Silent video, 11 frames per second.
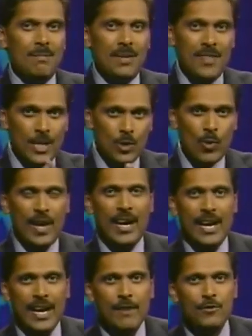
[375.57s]
But that's where
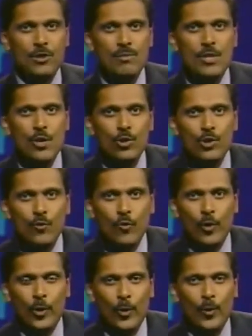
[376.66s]
I have some news
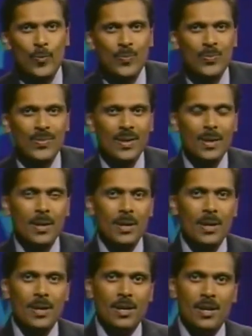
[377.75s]
for you.
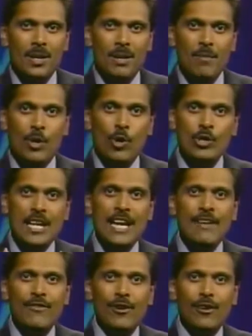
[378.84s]
Because
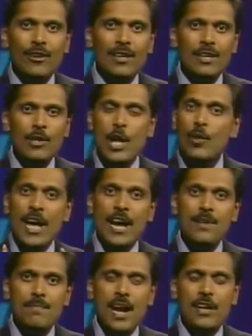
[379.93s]
evil not only
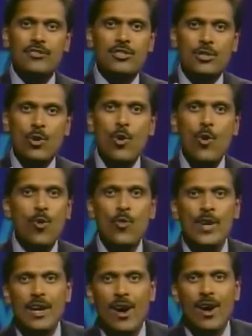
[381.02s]
unmasks who
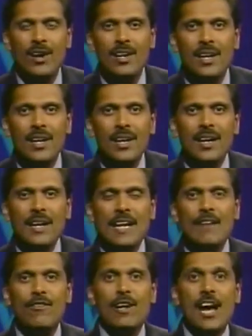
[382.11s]
we are,
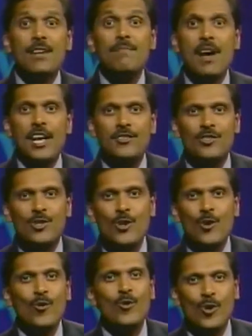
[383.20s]
evil unmasks
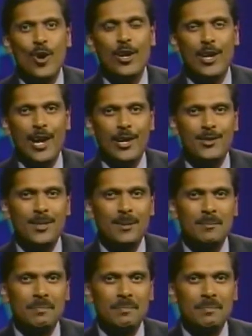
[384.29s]
who God is.